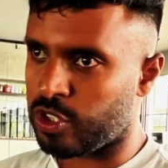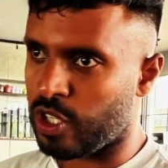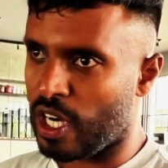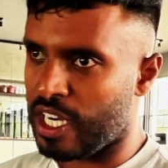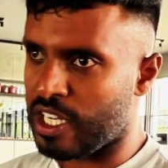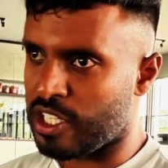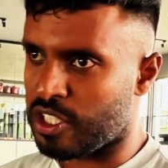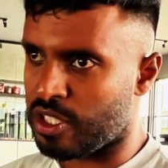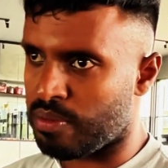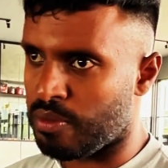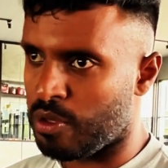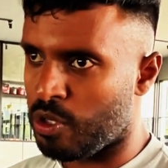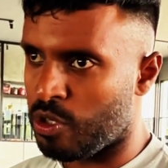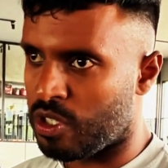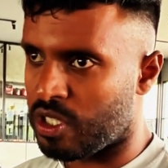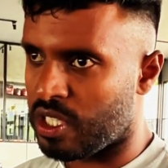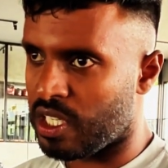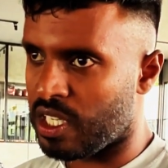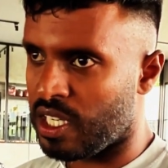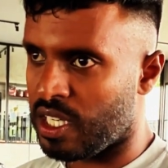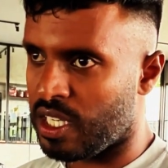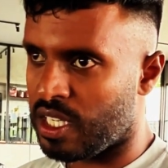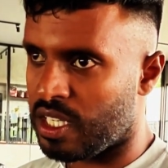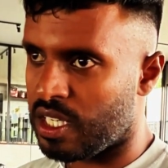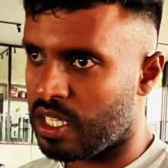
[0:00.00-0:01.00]

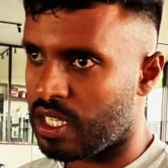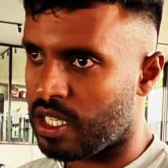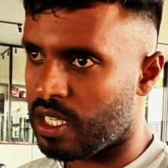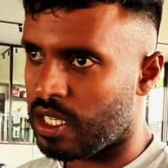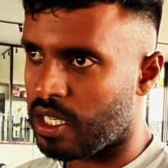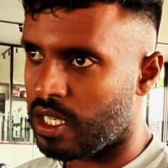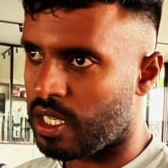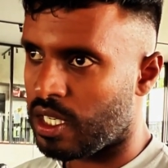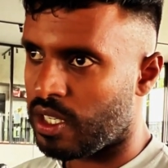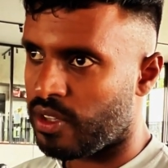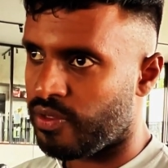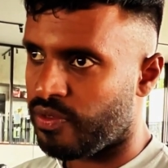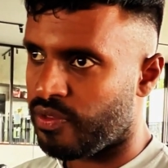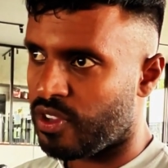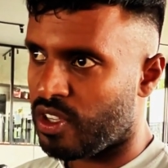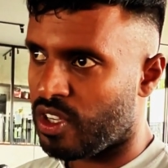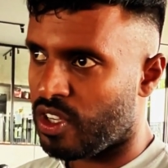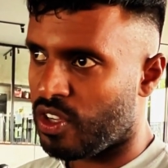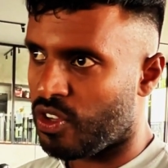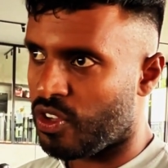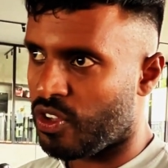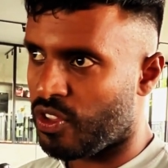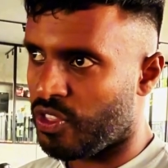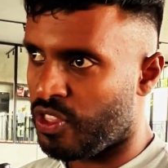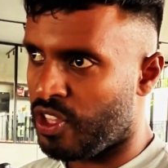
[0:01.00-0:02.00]
transmuted
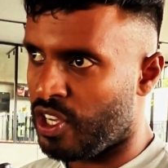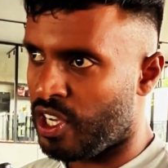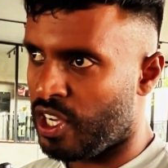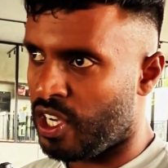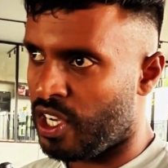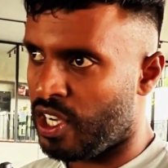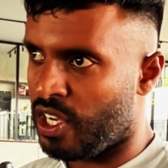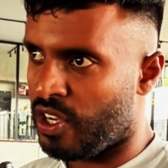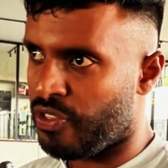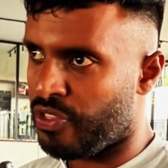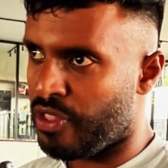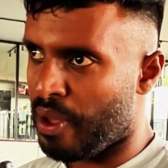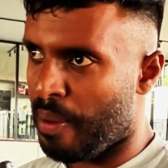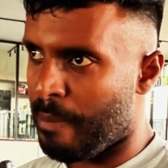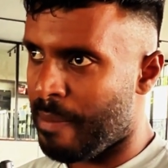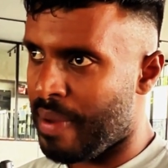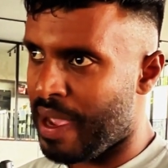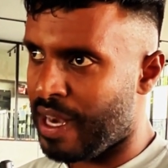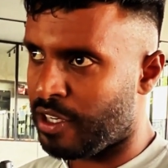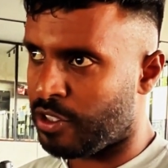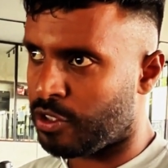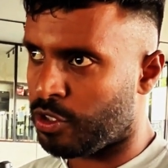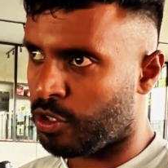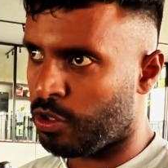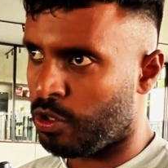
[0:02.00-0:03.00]
the
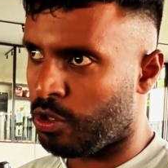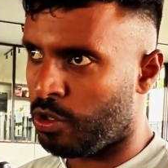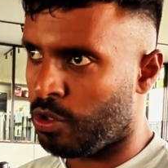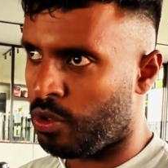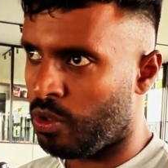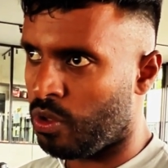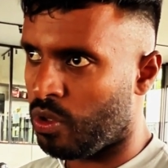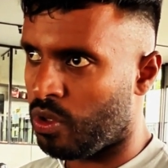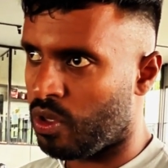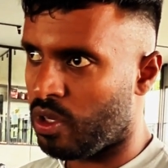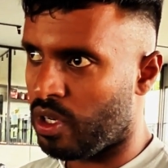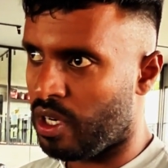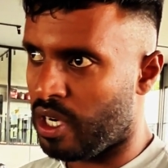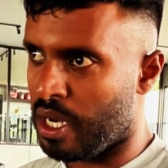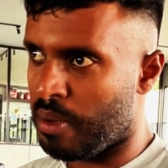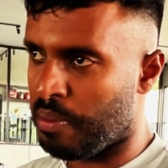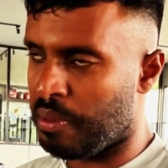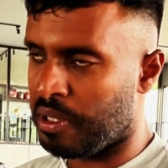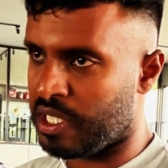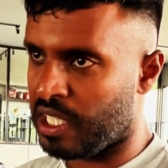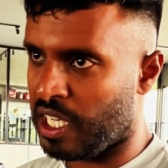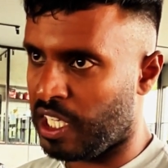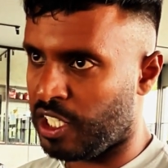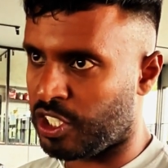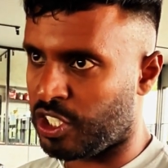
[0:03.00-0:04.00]
mental
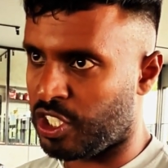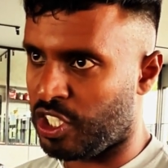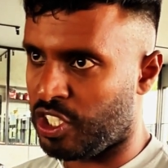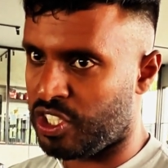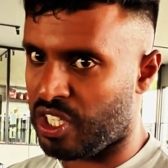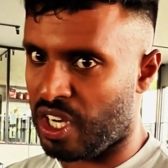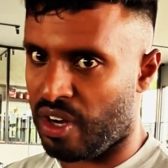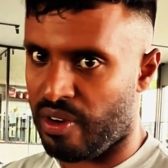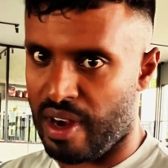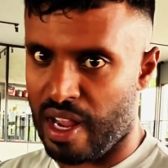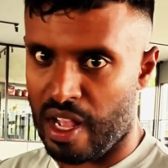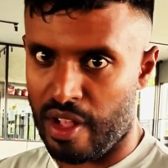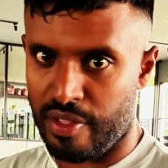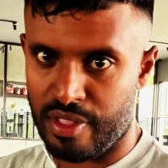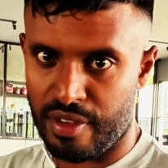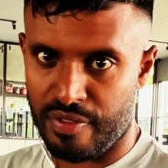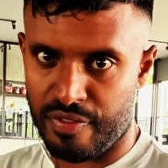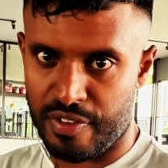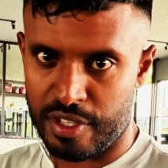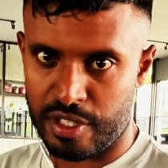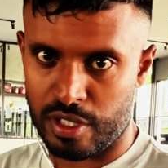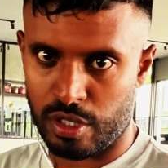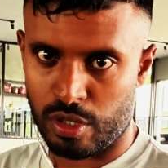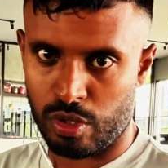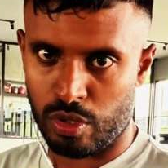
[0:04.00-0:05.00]
limitations around the
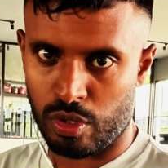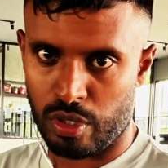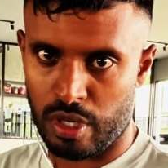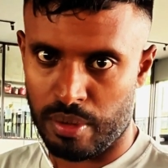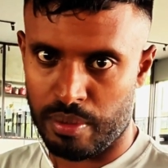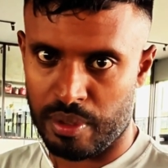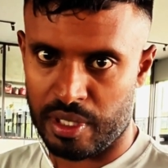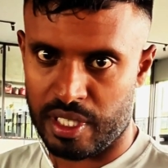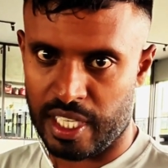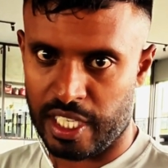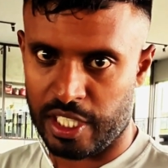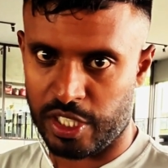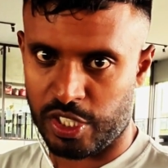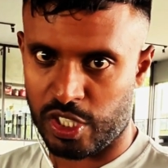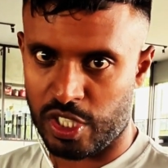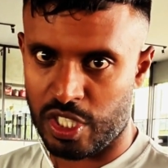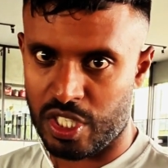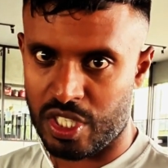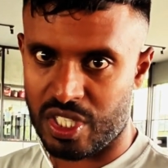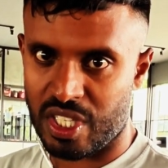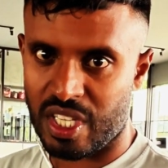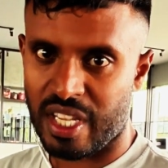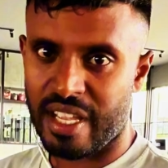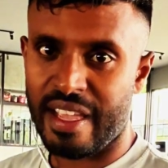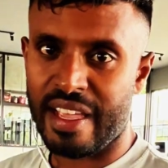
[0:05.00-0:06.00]
physical limitations
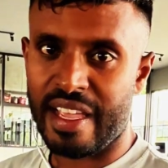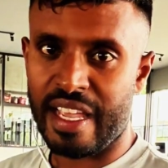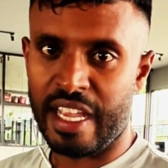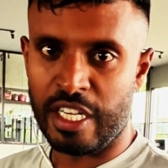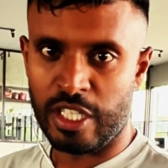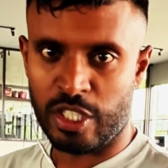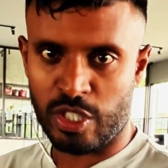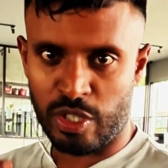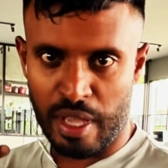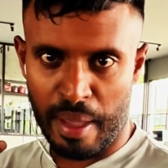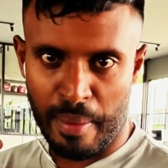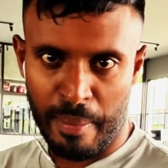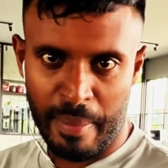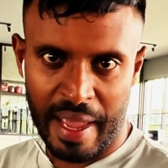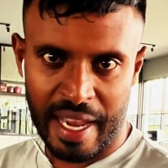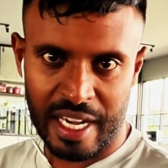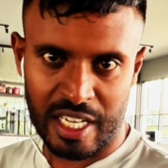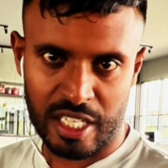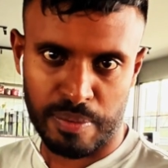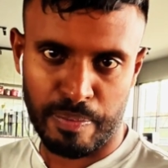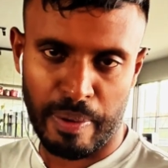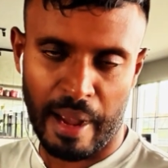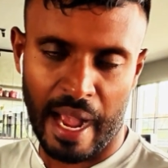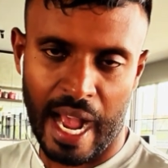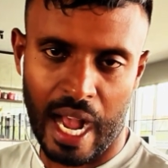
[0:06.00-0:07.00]
into immense
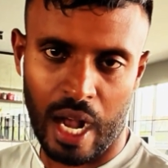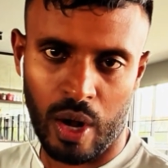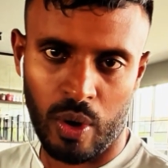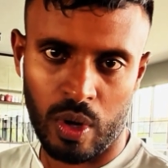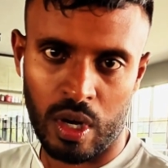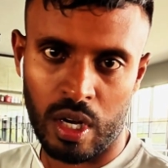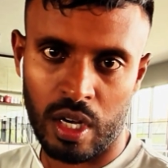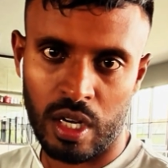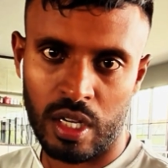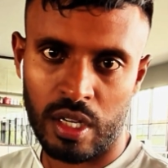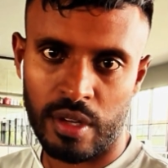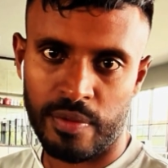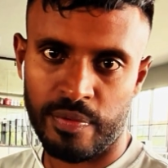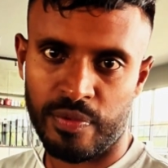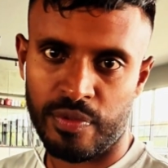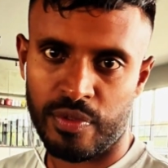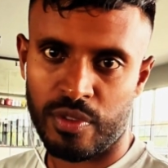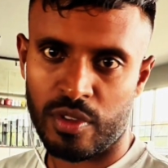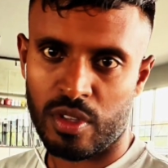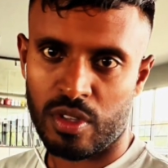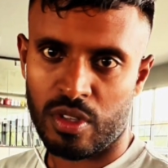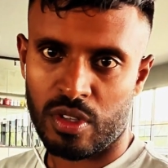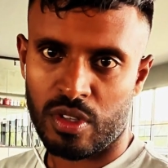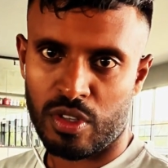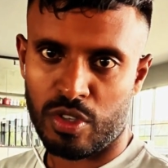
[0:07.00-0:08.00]
power.
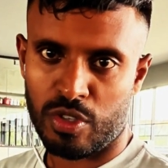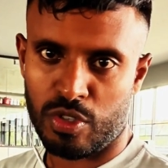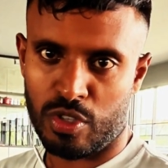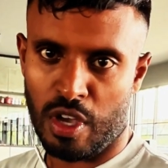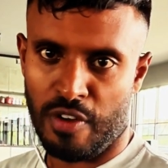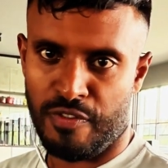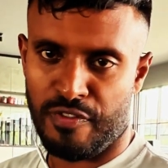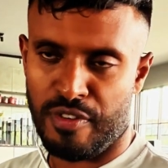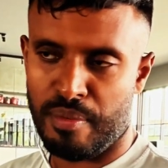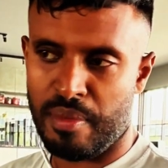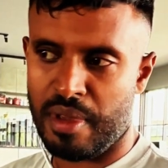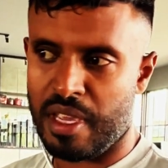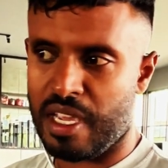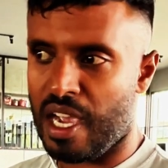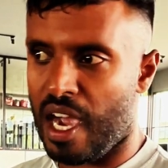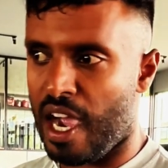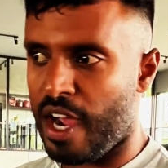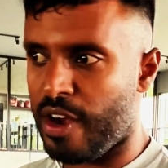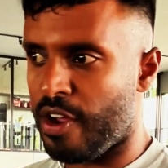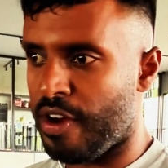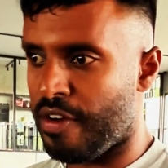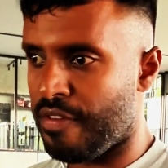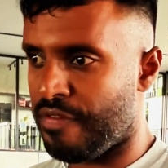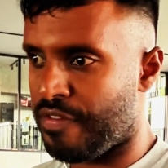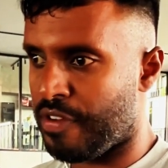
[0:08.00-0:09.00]
So for me, I
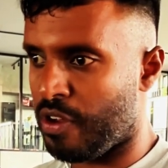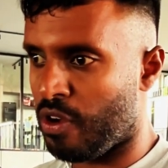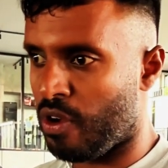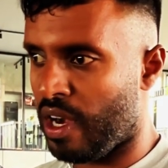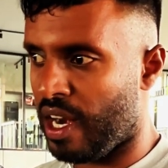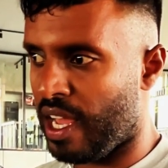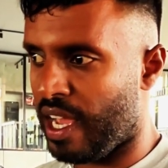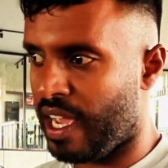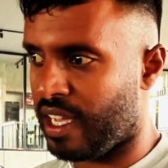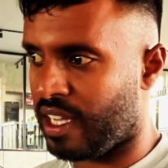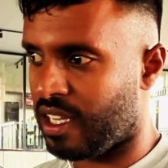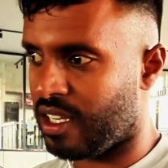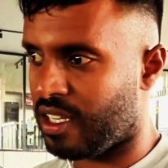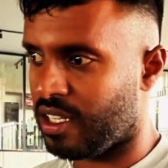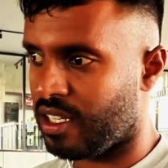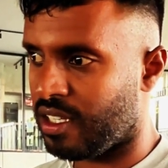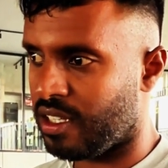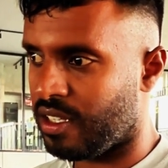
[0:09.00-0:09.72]
don't feel like